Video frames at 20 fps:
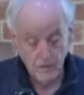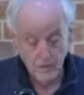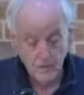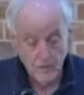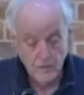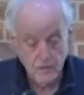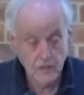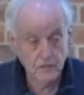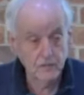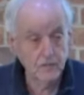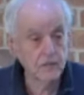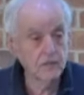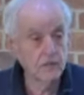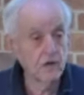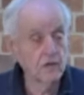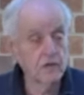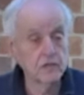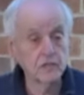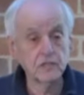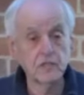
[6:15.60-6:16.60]
So I think
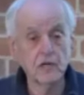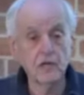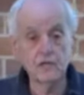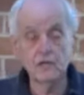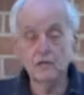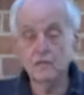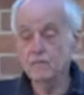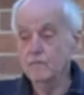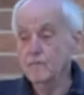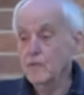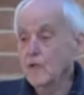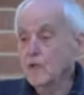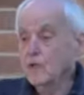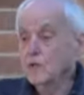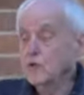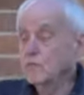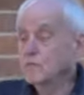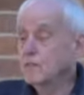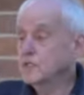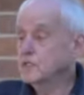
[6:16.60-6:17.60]
God is saying to them,
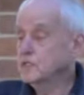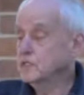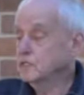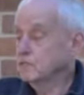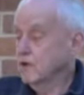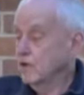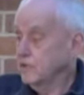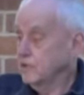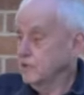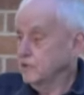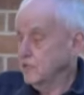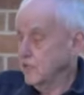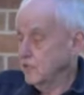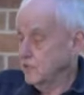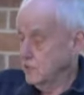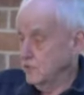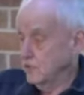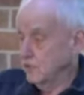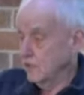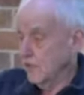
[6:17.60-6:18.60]
you must
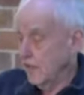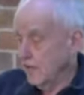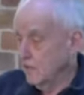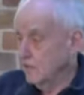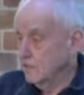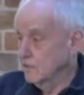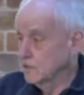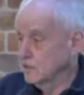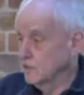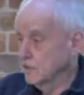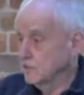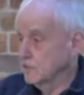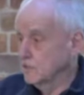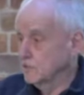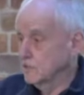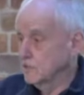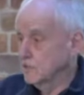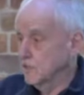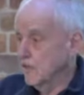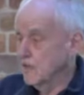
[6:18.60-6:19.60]
reset your calendars because
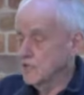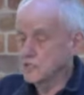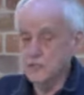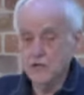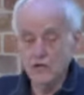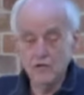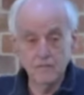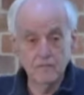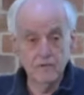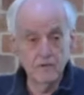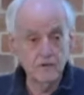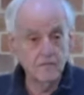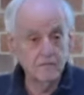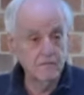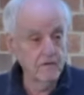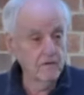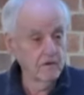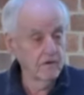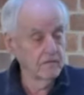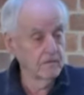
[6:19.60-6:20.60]
today is going to be a
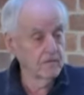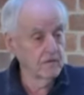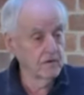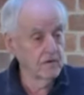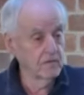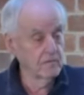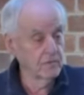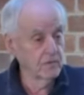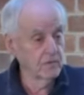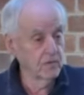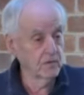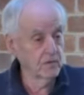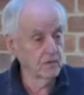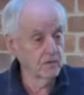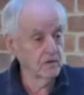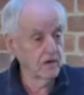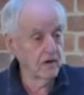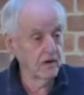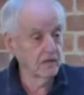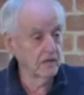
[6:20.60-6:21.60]
very, very important
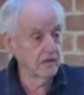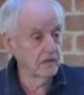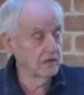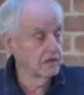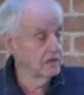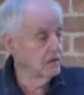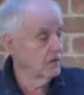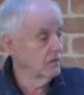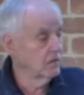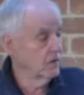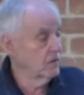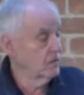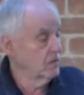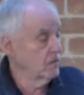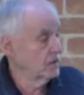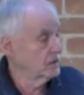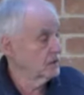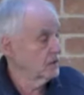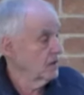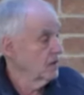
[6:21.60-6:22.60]
day. They didn't know what it
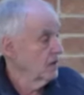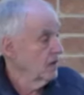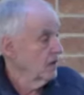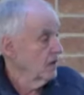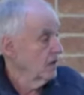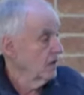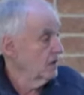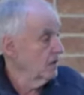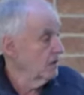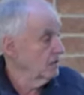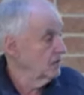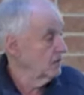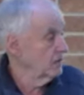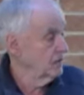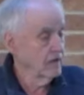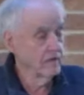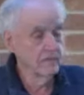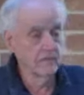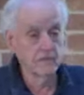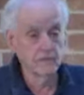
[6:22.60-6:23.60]
was. I don't think
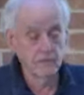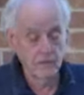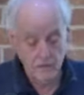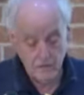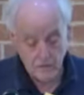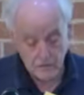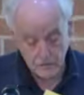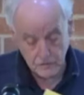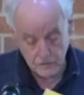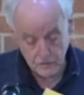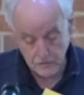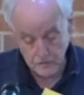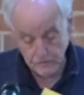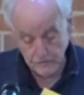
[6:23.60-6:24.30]
they even realised it.